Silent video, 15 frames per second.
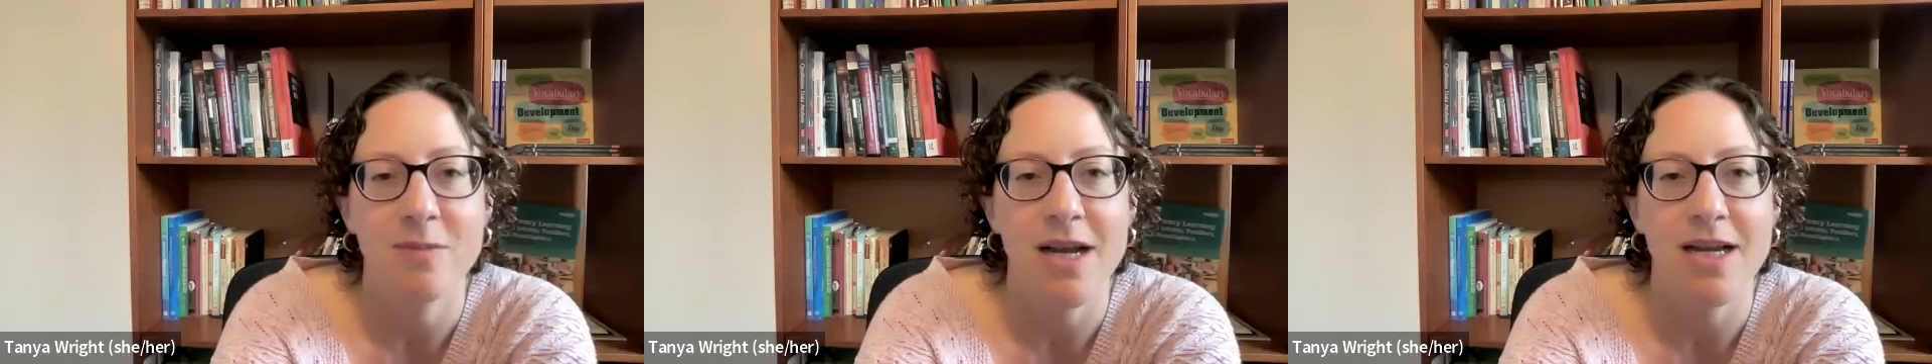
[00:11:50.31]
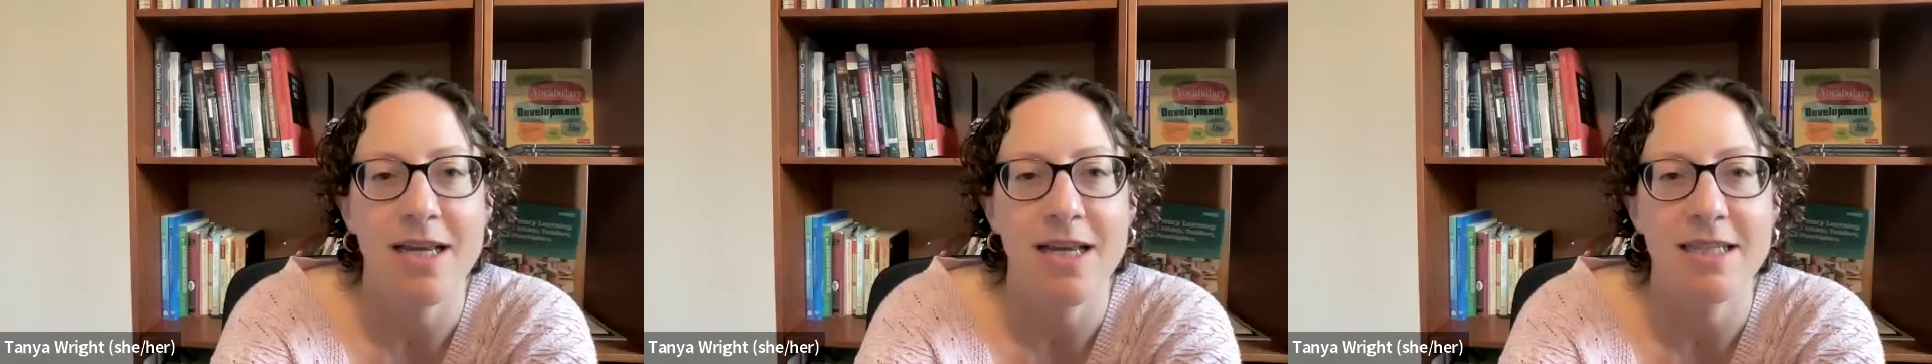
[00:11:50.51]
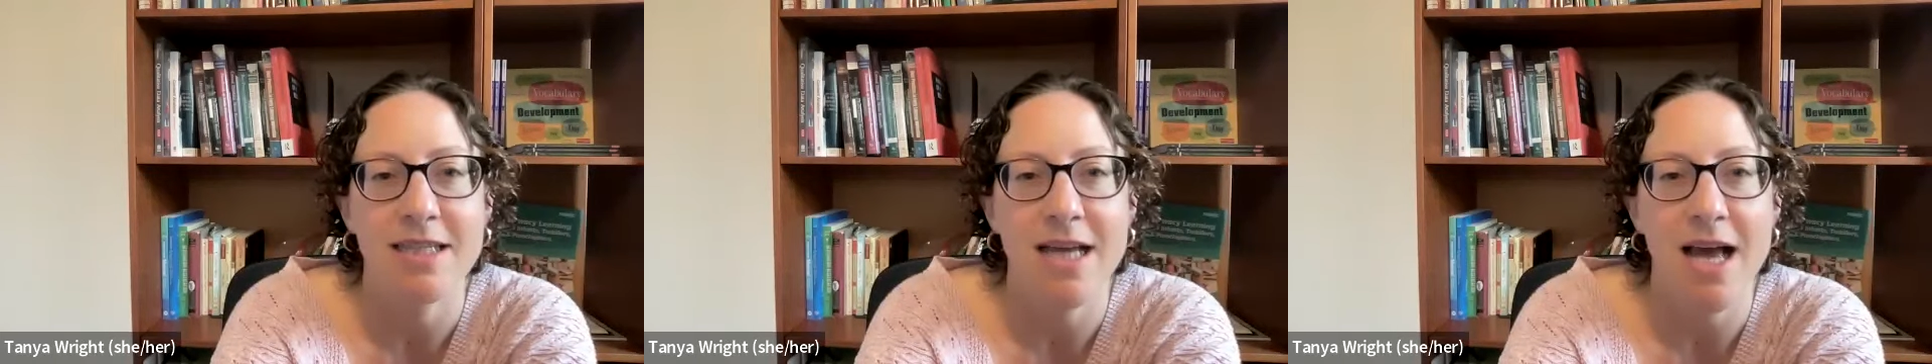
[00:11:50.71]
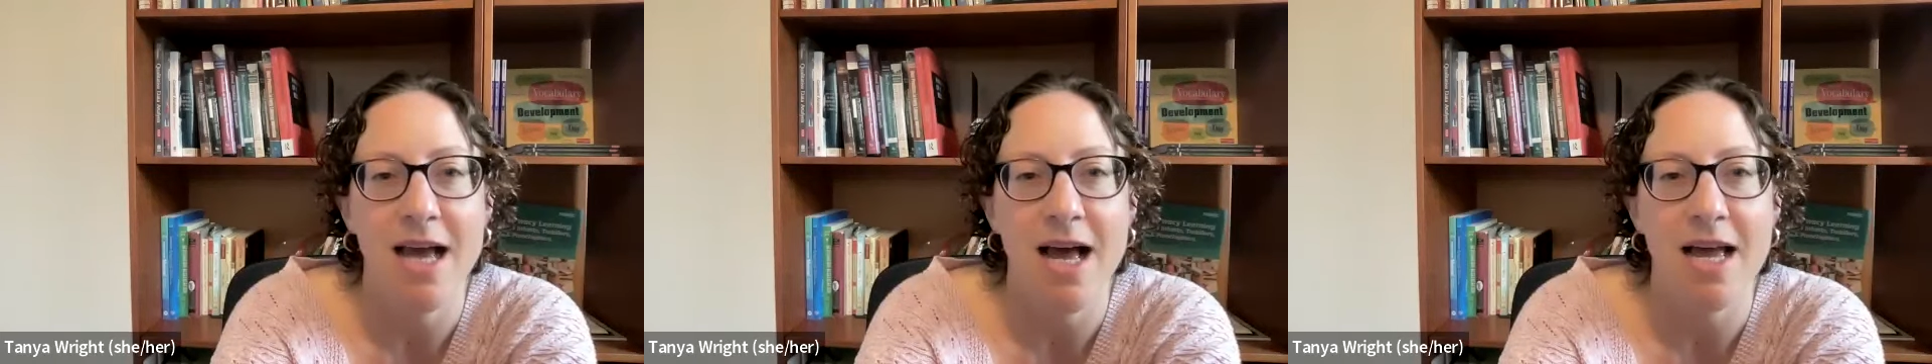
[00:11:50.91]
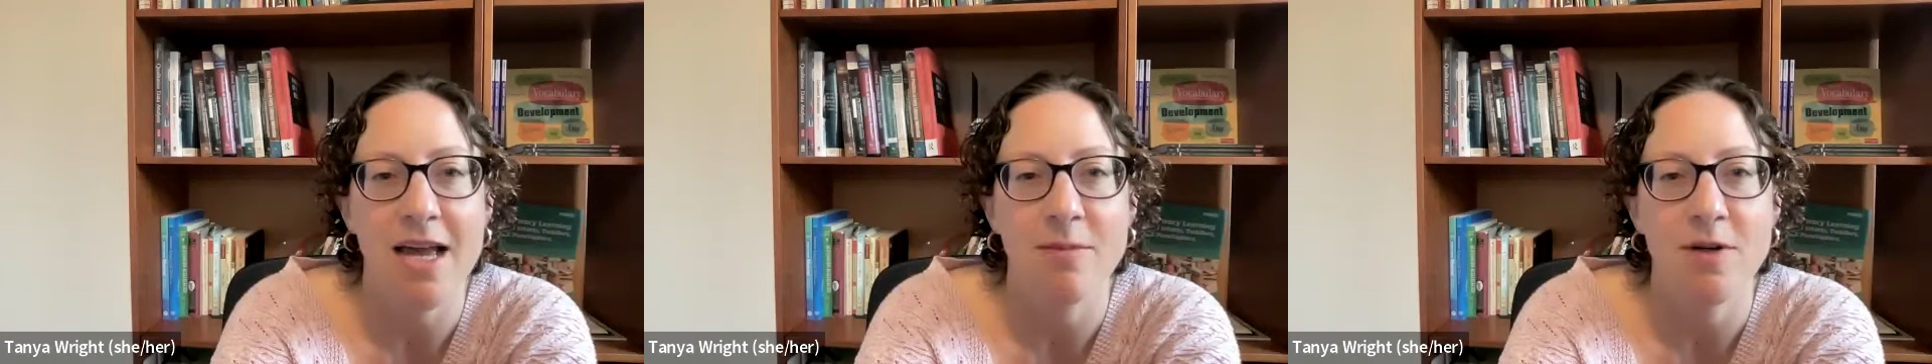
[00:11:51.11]
But I guess
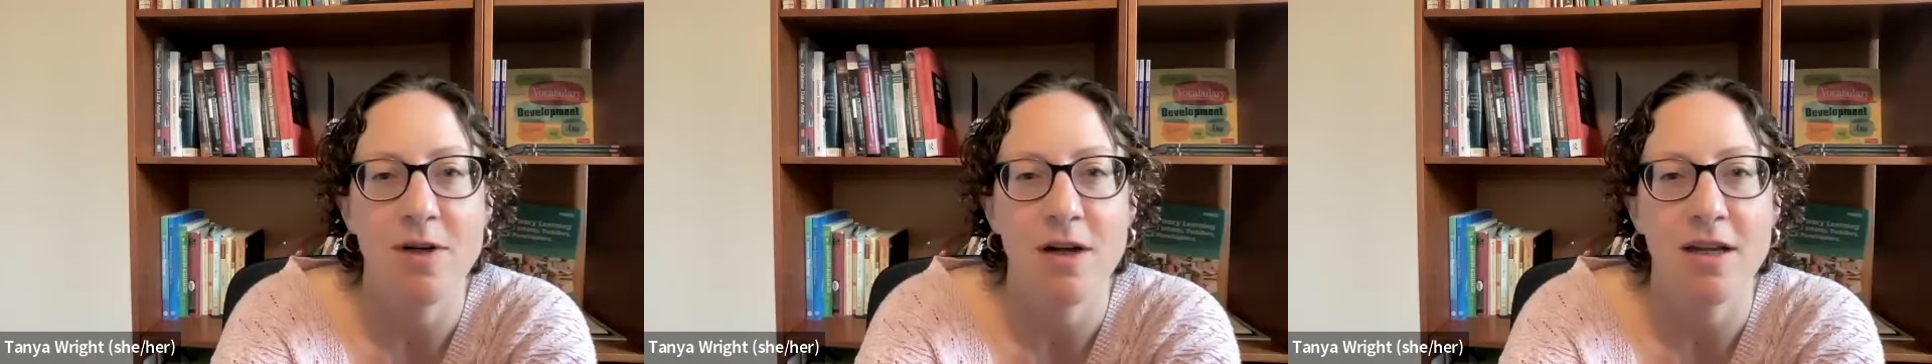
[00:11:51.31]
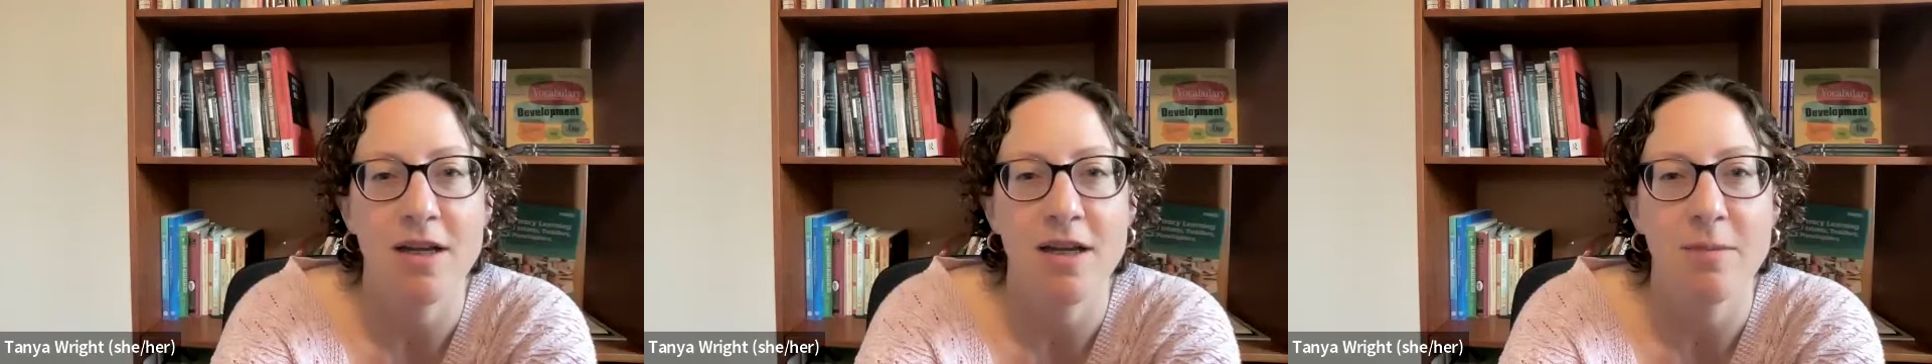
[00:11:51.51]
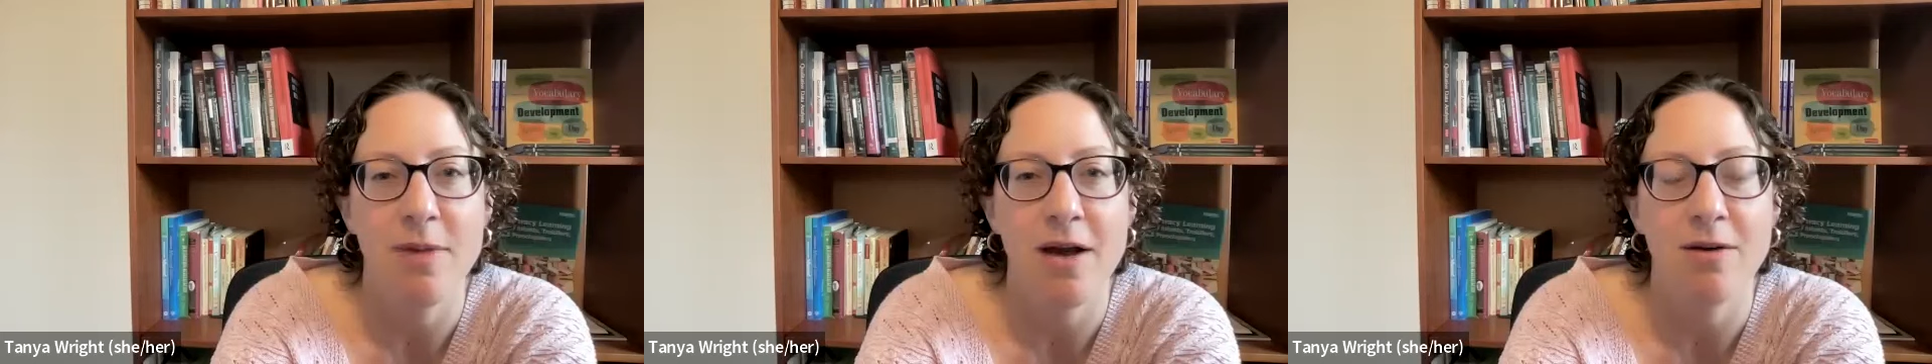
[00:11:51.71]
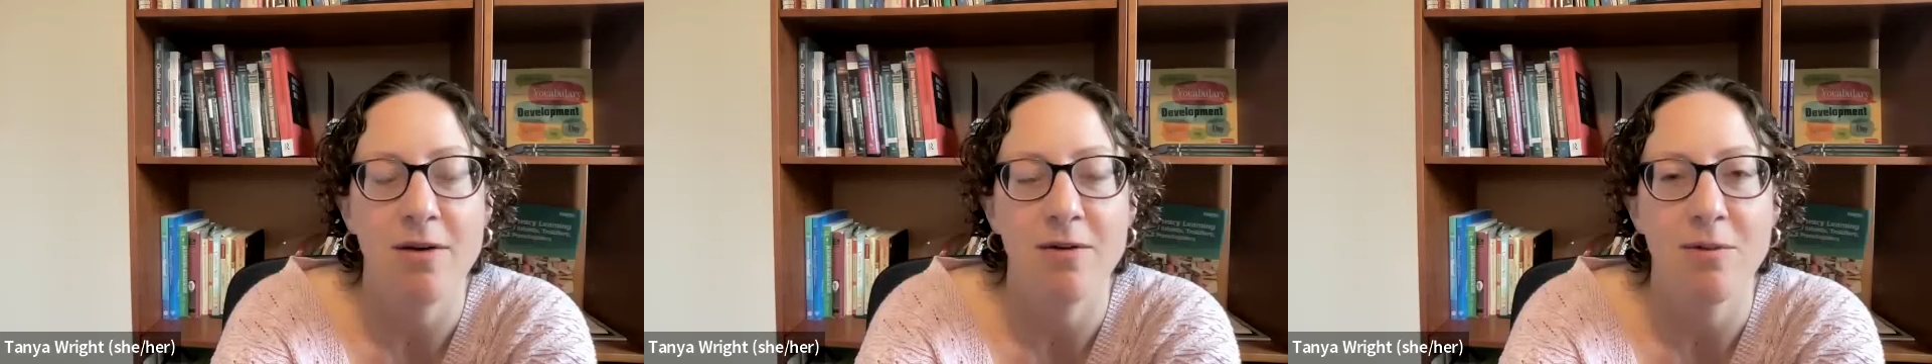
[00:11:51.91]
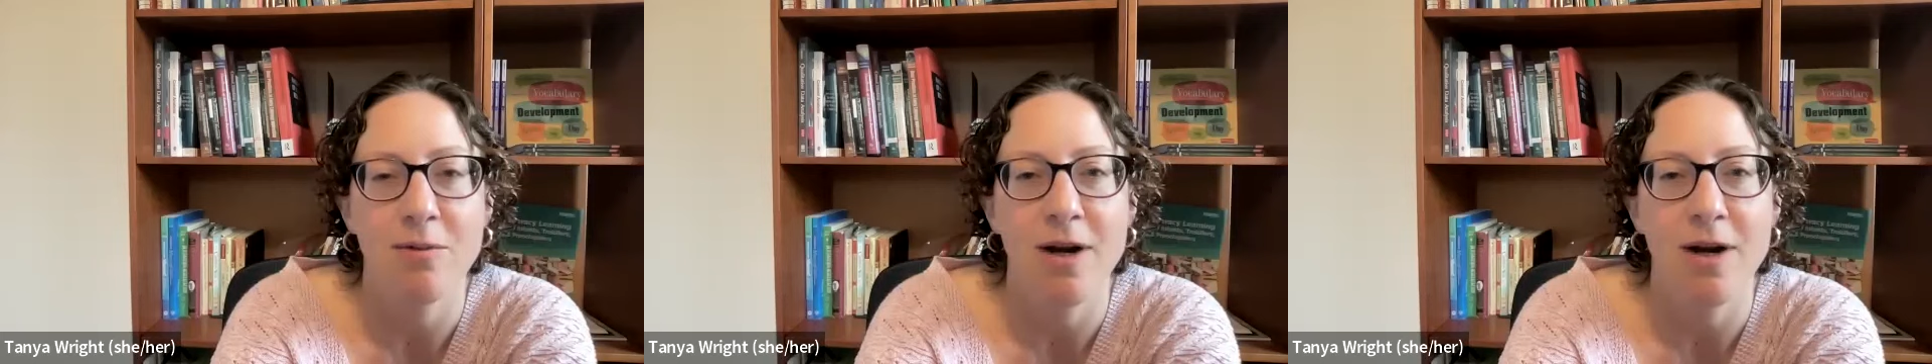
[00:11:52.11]
I am talking about